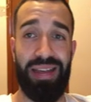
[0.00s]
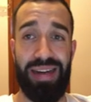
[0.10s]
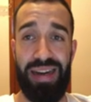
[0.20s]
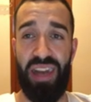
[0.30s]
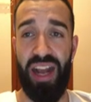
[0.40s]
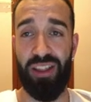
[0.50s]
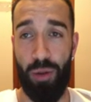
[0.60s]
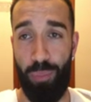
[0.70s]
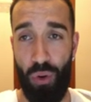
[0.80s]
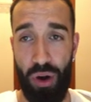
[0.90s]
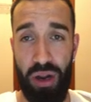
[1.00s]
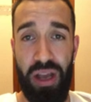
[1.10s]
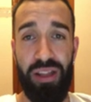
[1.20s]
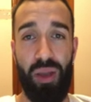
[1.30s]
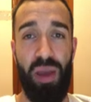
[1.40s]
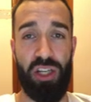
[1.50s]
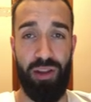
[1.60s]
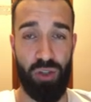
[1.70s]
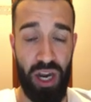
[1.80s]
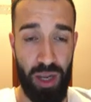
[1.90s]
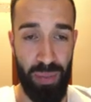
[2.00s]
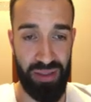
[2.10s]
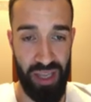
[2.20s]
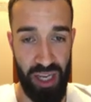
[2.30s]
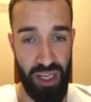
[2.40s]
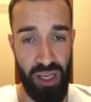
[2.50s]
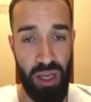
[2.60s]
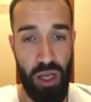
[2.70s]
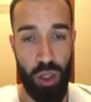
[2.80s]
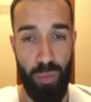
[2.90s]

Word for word: they're gonna neg their board to make sure they have Dragon Pit to end it.